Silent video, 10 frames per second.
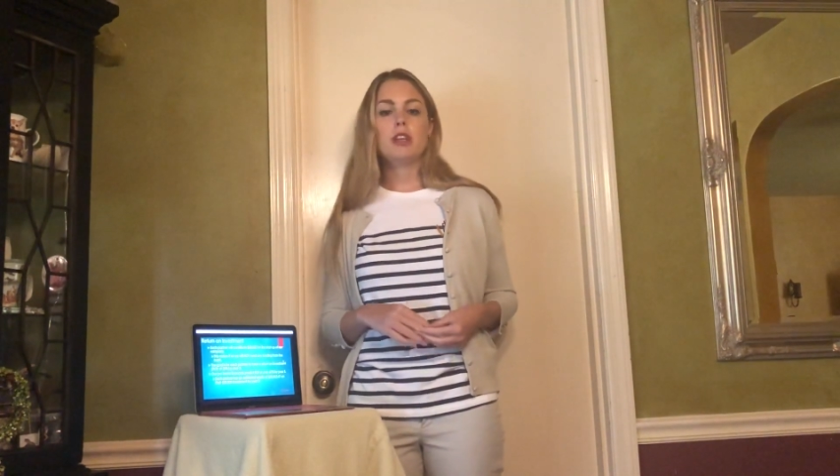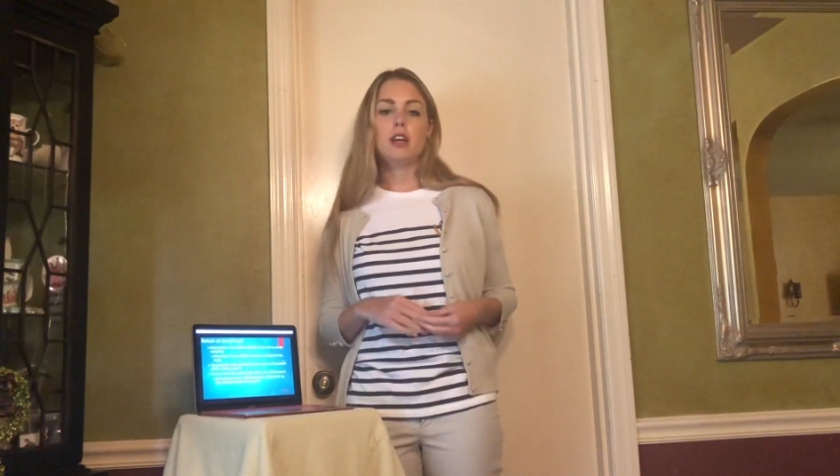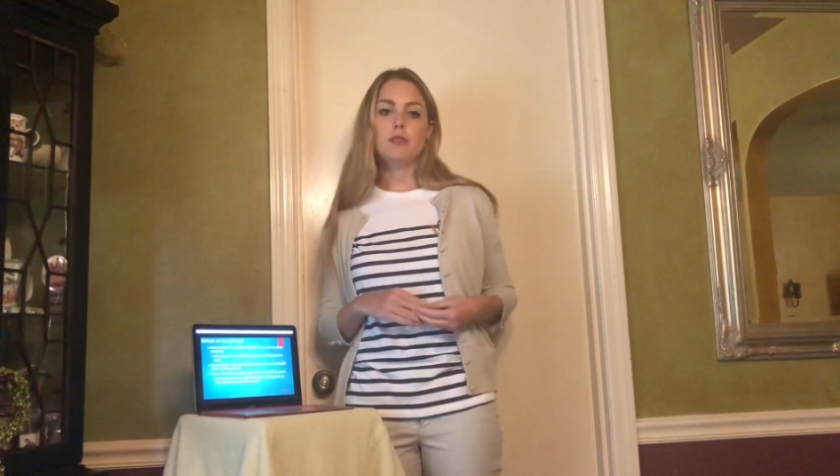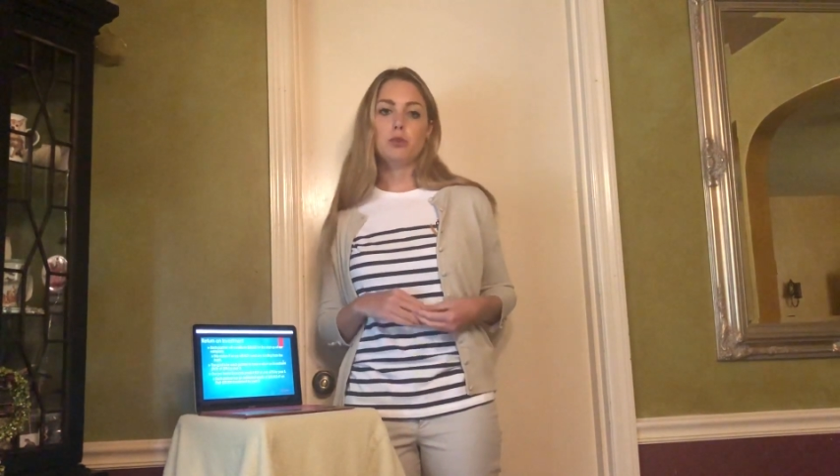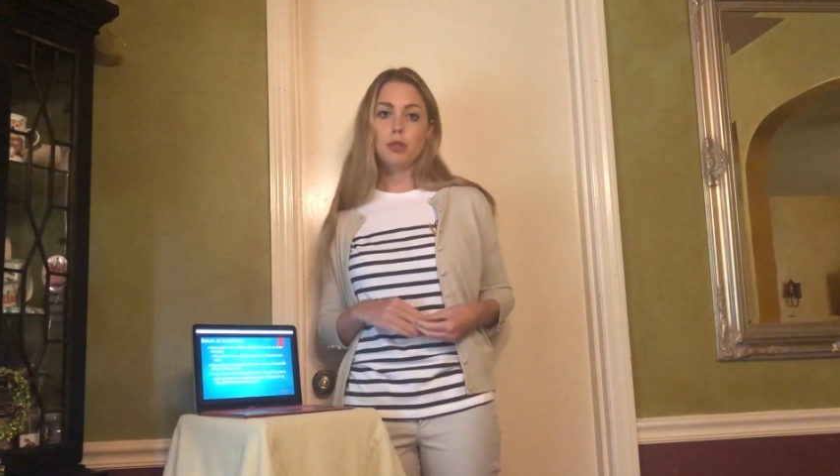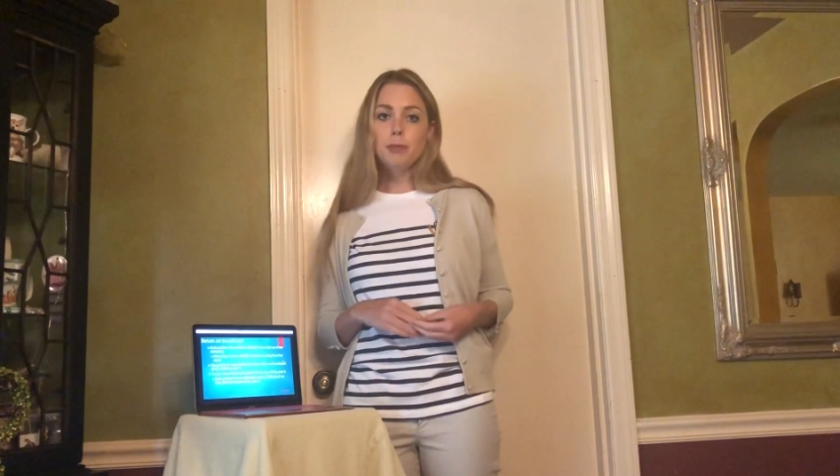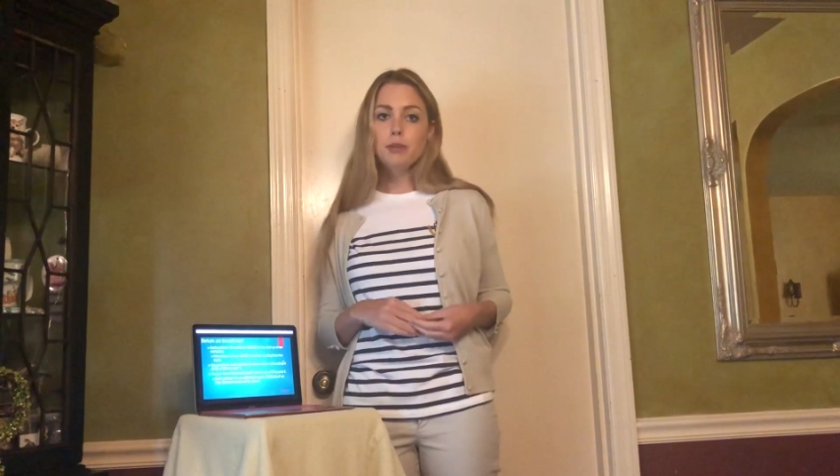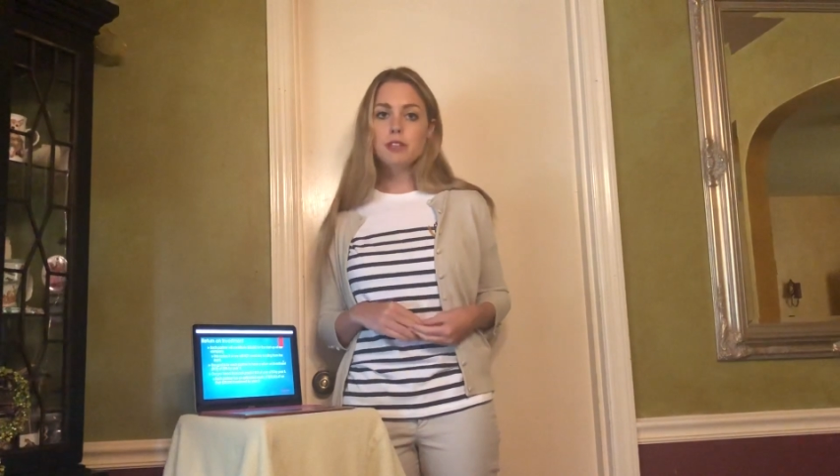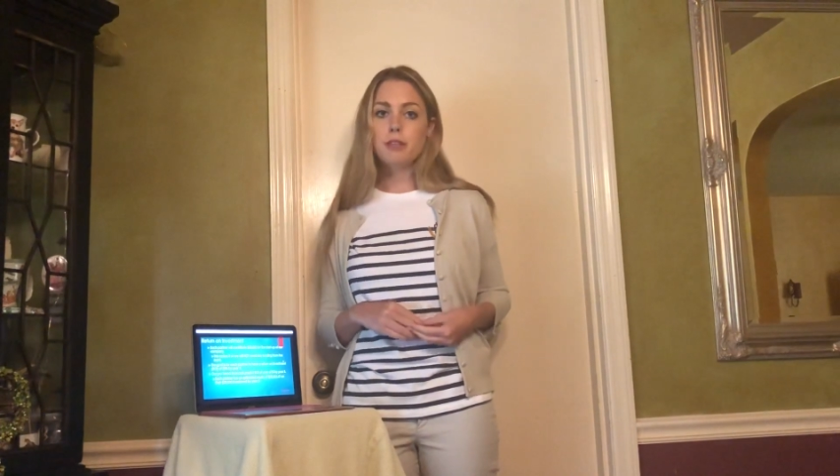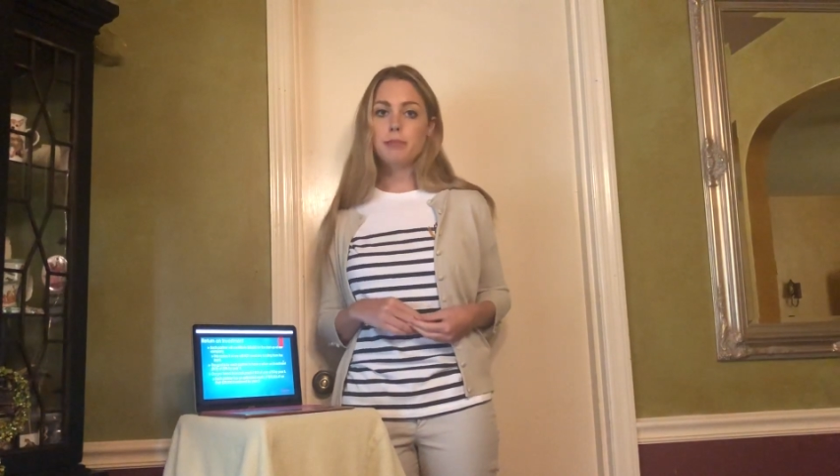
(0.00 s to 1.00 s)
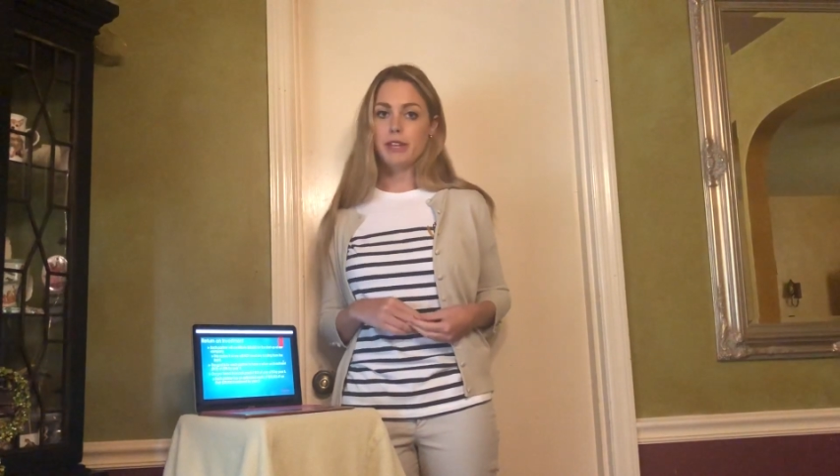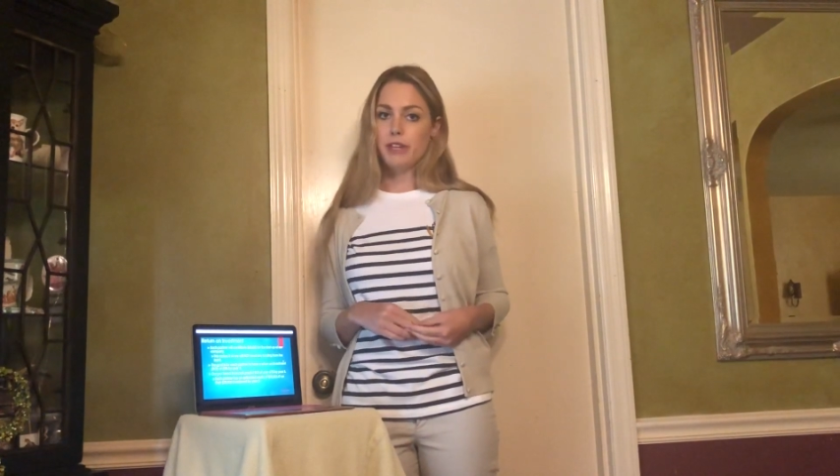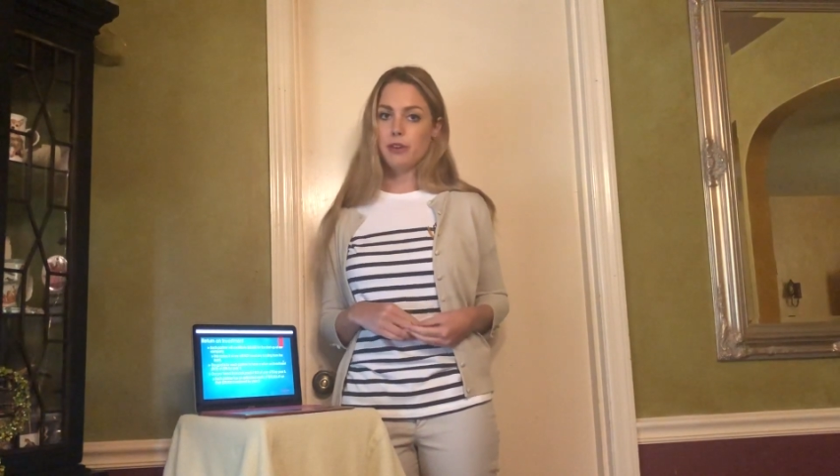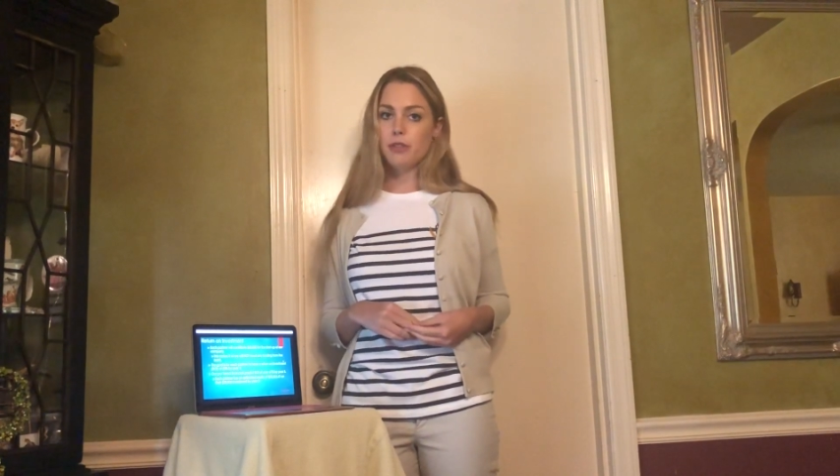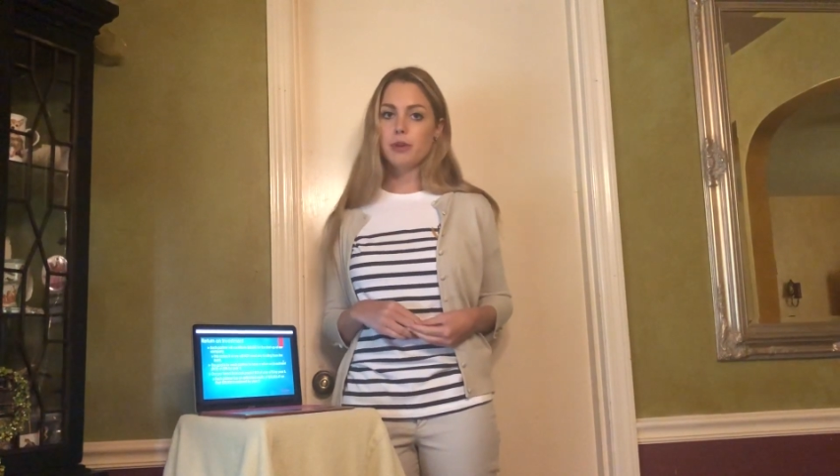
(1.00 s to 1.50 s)
of 20% by
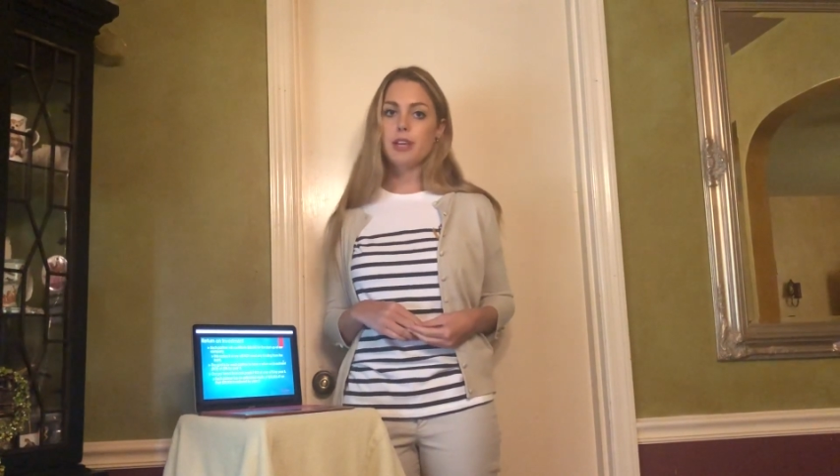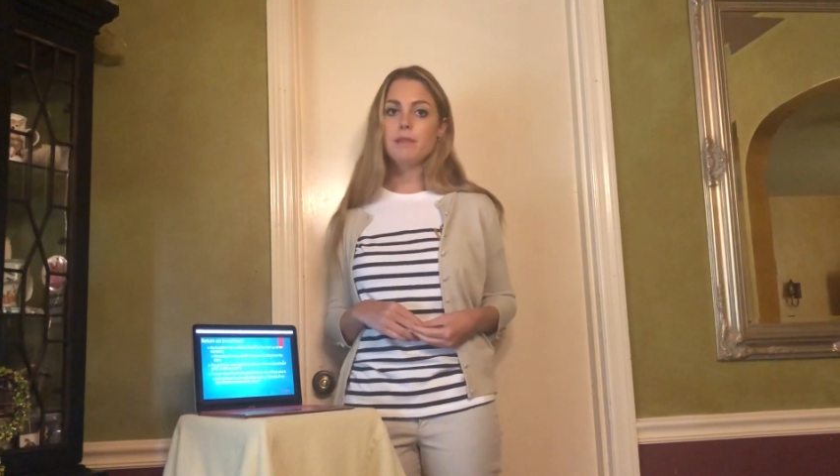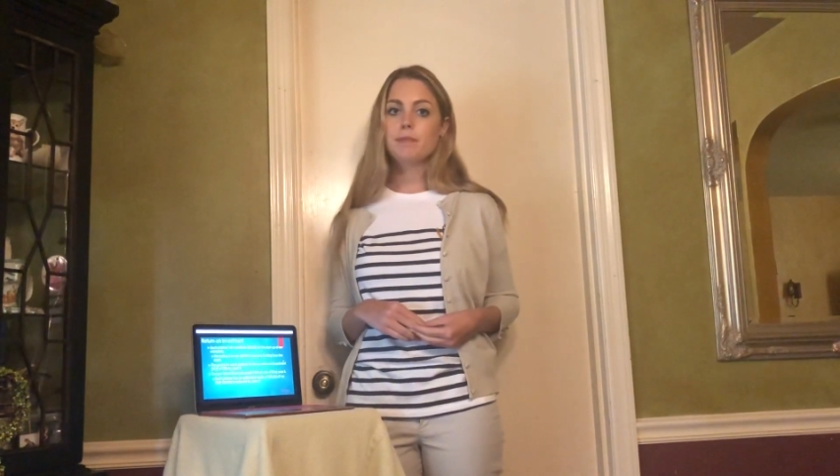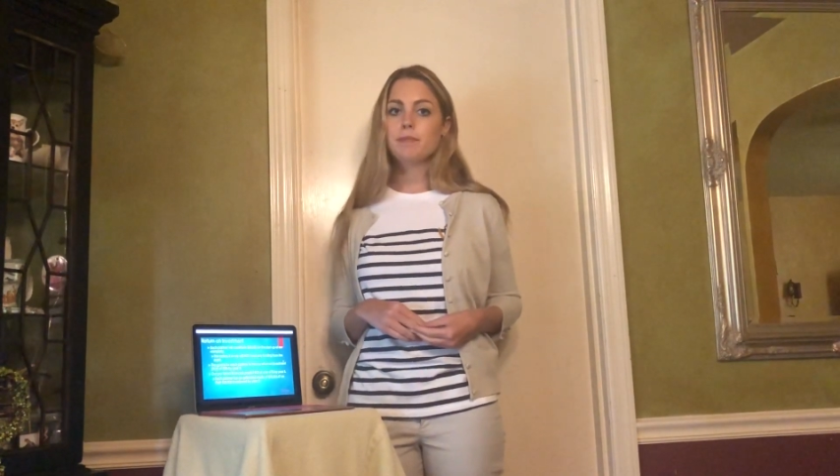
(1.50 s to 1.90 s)
year three.